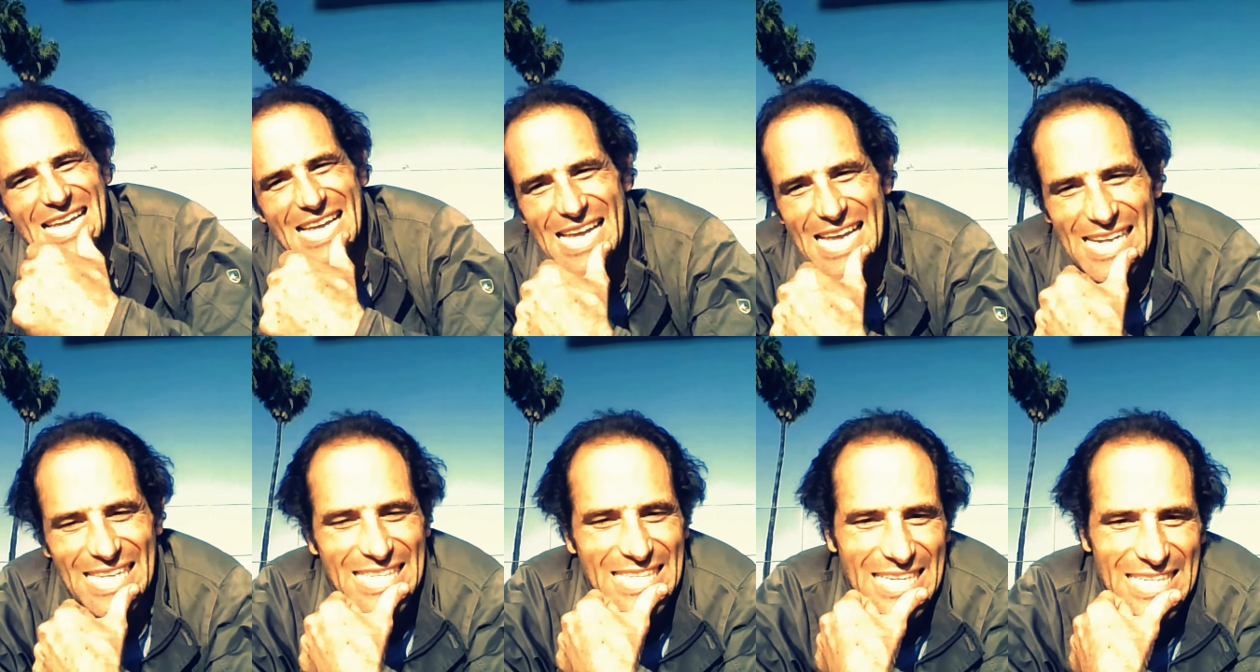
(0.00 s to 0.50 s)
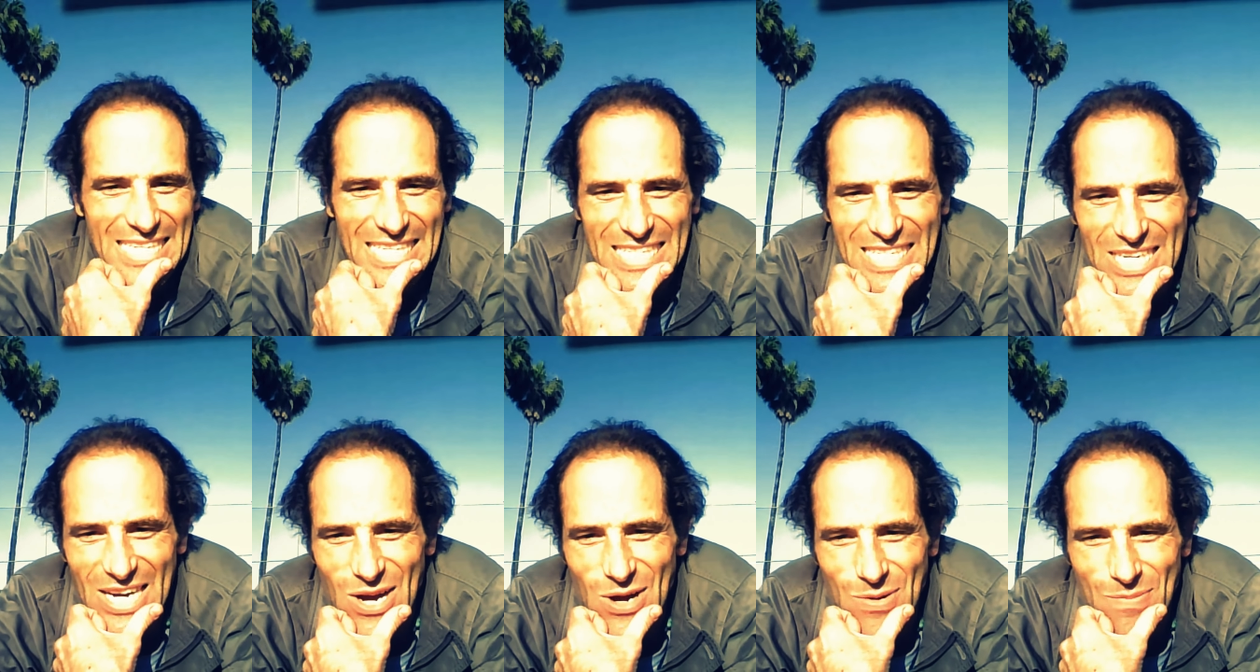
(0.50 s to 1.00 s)
It's such a
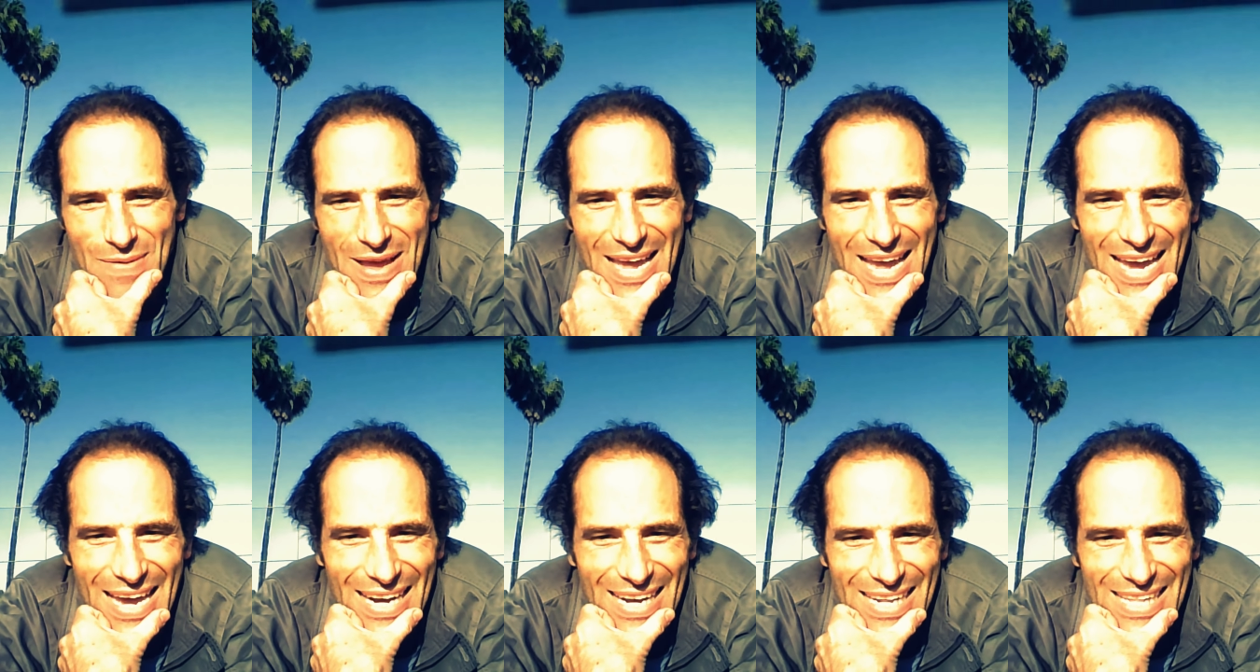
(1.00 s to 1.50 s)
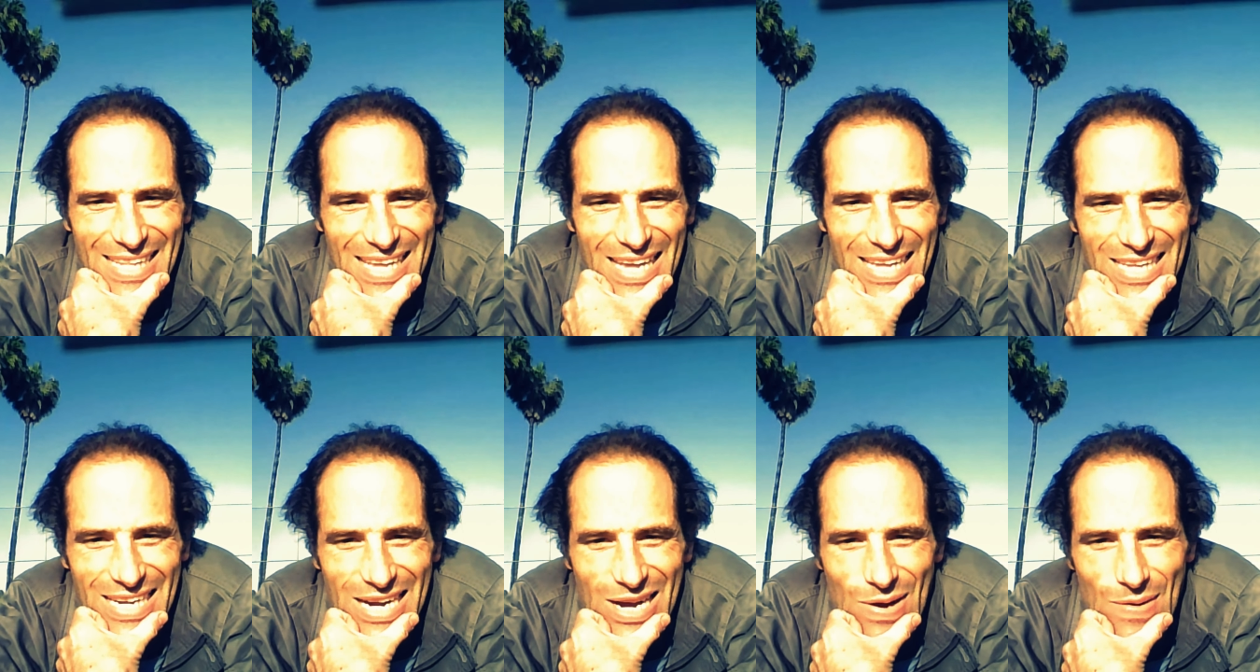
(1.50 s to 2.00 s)
joke, man.
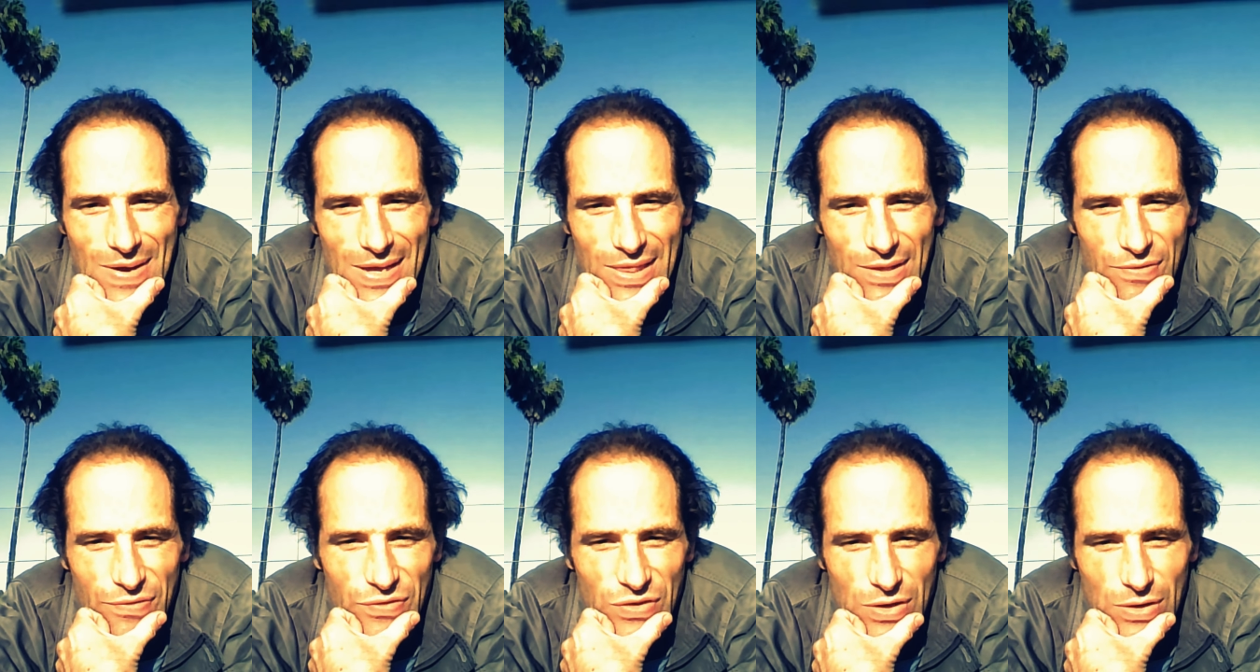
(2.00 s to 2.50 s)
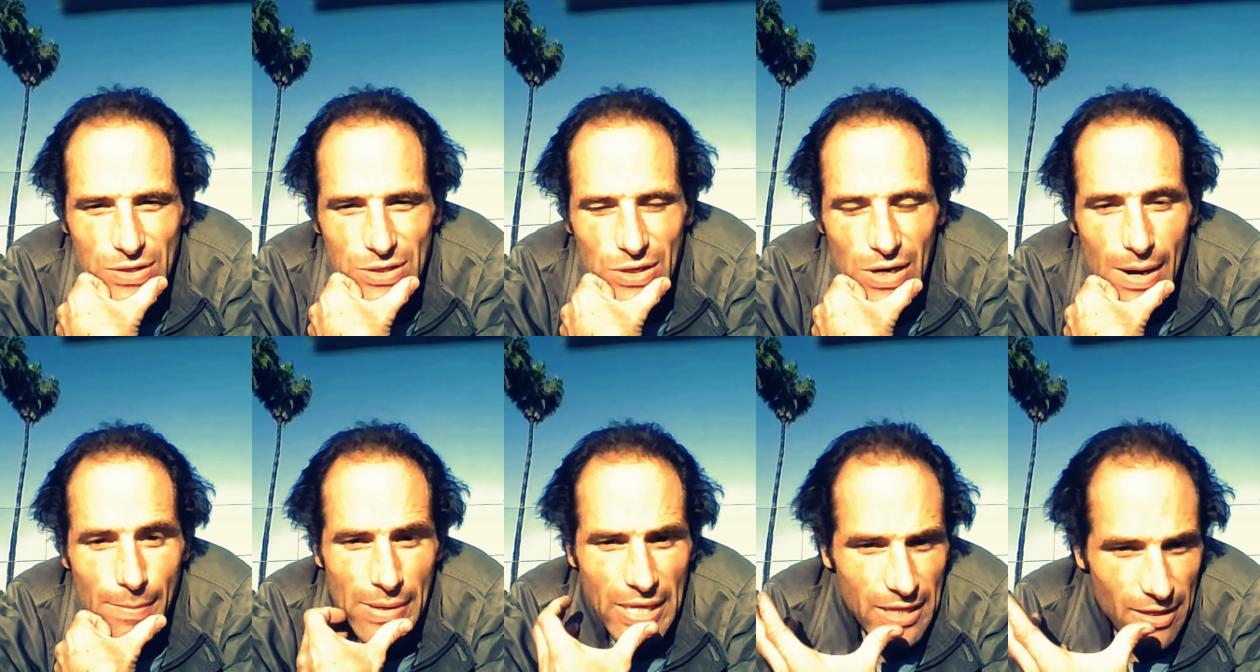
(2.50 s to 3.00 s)
In the future,
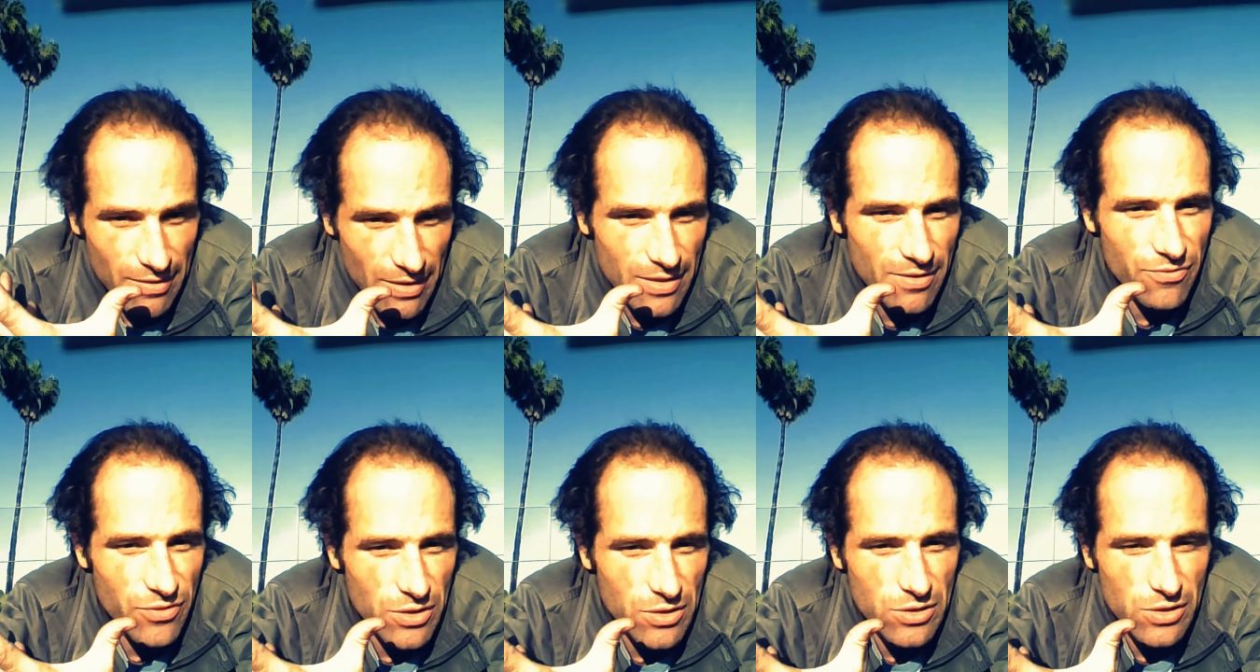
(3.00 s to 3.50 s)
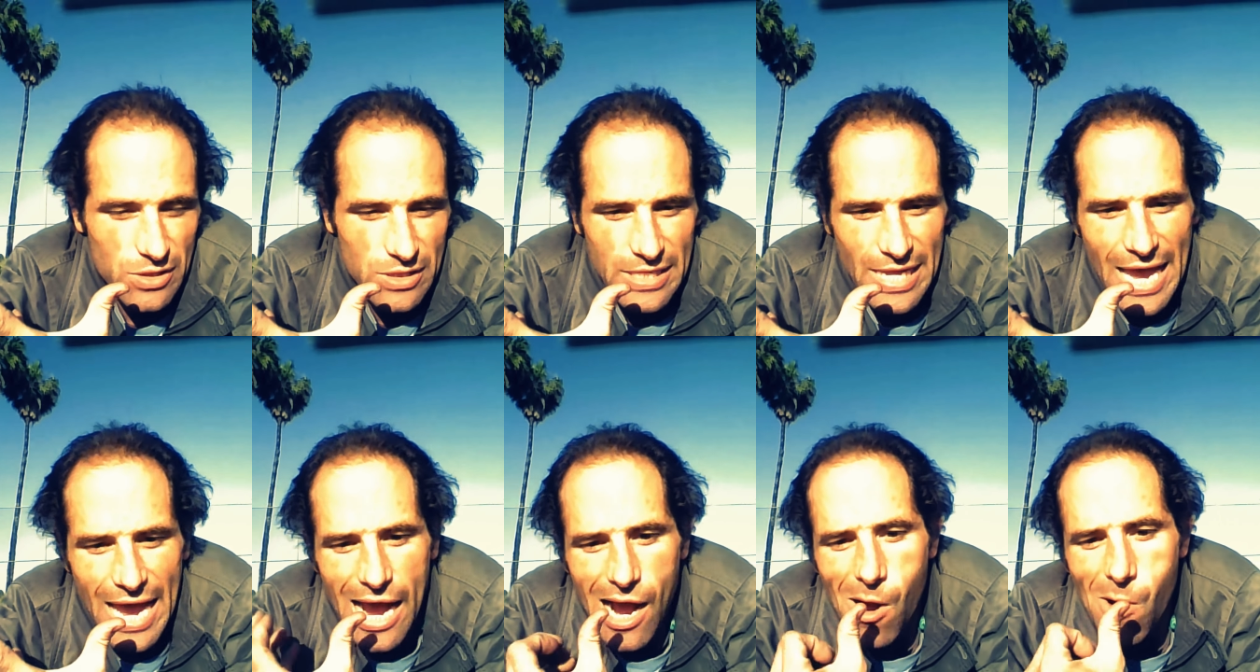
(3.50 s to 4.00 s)
I mean, in the future is
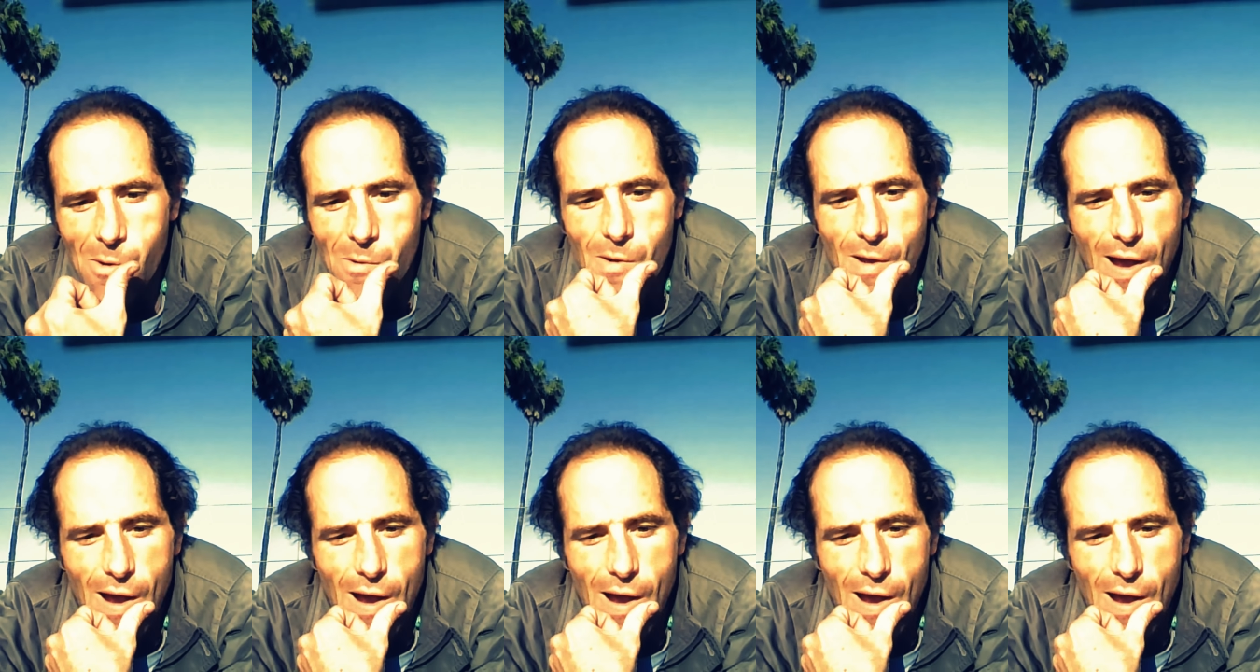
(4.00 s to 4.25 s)
now.